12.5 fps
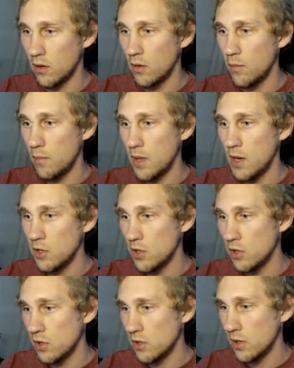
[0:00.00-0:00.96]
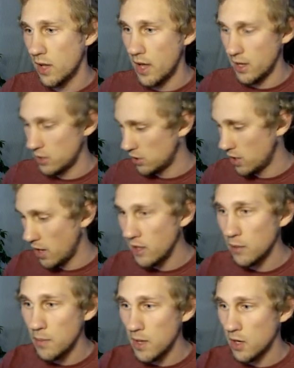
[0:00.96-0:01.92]
manager slash
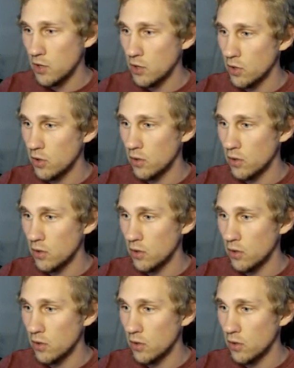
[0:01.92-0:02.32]
item manager.